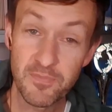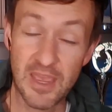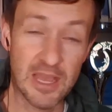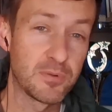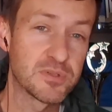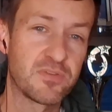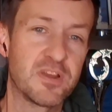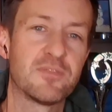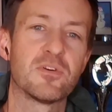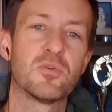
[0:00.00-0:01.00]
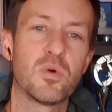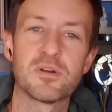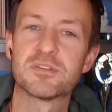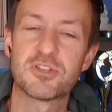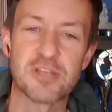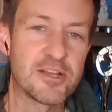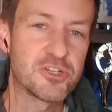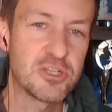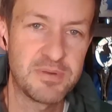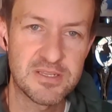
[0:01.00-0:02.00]
Apple's favor, works to
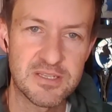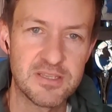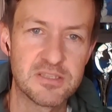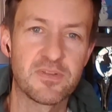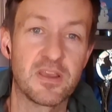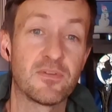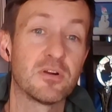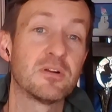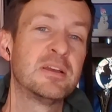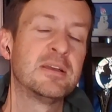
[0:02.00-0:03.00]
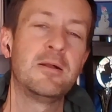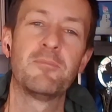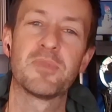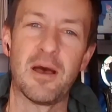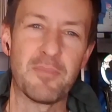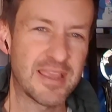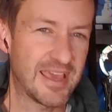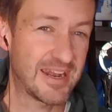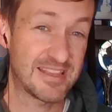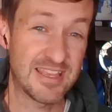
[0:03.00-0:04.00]
ChatGPT's favor.
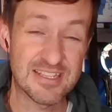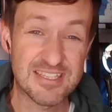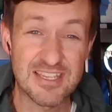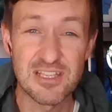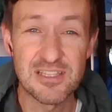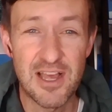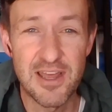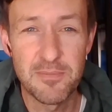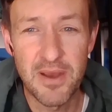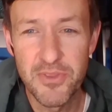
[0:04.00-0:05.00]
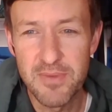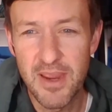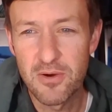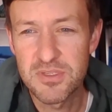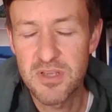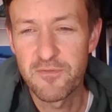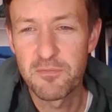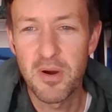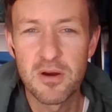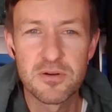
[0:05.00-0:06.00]
Again, I think it says a lot about the
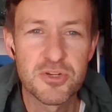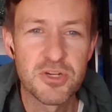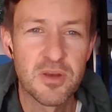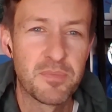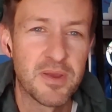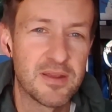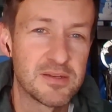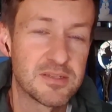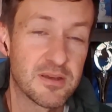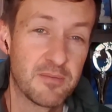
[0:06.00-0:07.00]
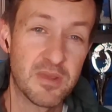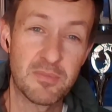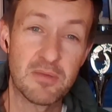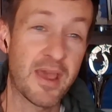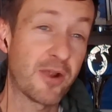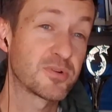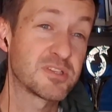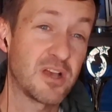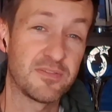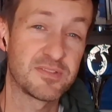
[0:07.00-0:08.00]
Microsoft partnership and maybe
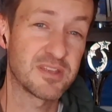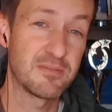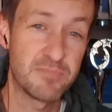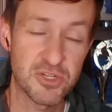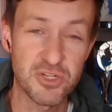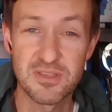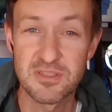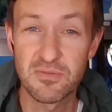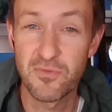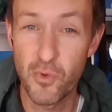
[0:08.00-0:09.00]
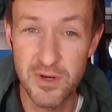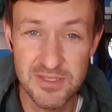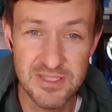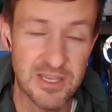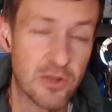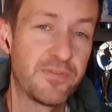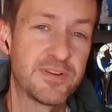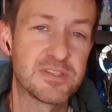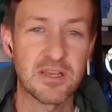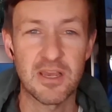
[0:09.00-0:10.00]
Microsoft's ambitions for itself
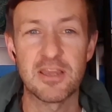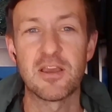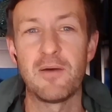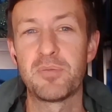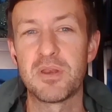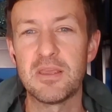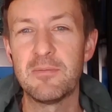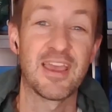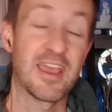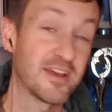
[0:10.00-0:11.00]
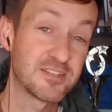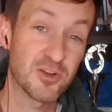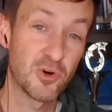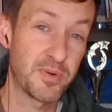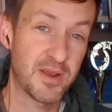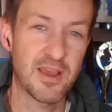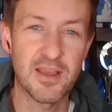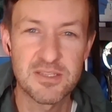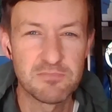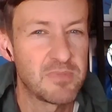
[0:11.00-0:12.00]
as an AI company, and
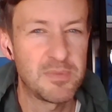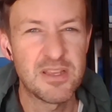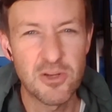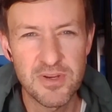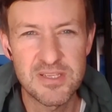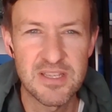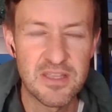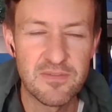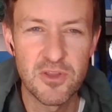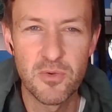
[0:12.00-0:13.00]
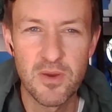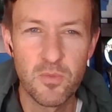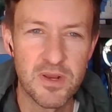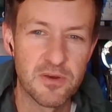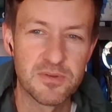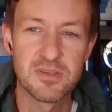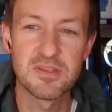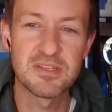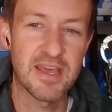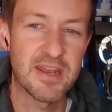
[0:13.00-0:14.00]
OpenAI's maybe increasingly viewing Windows as
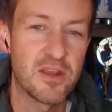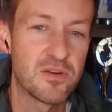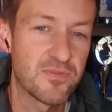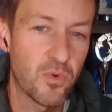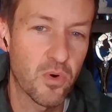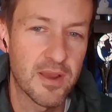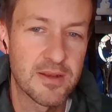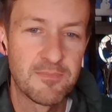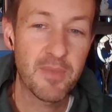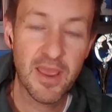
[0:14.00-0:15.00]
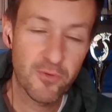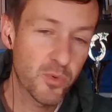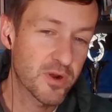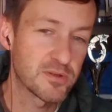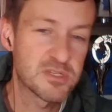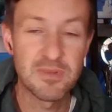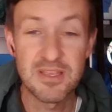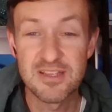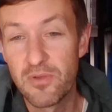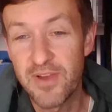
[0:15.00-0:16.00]
a dead end for it. Everyone
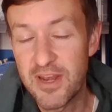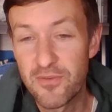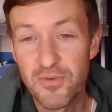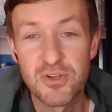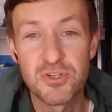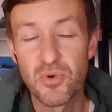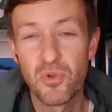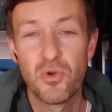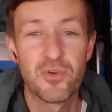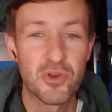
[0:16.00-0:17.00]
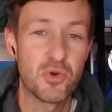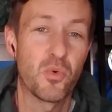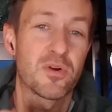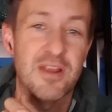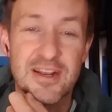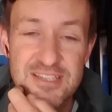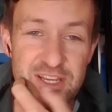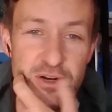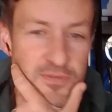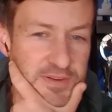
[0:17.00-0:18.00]
ultimately is fighting for control over your next
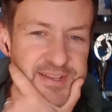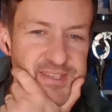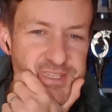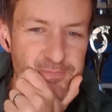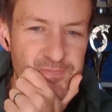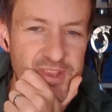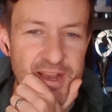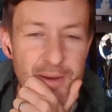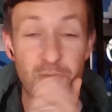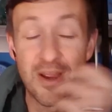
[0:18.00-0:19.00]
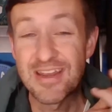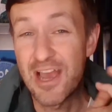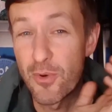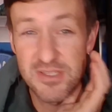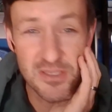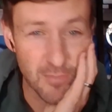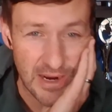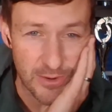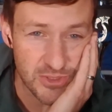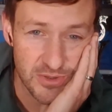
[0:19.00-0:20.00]
interface. Right now it's the
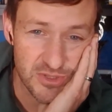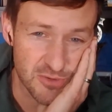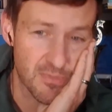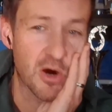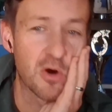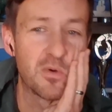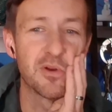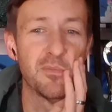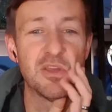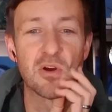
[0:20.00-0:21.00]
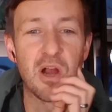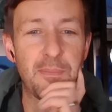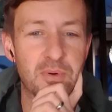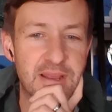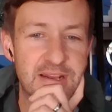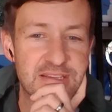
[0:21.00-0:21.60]
browser, and tomorrow it'll be your operating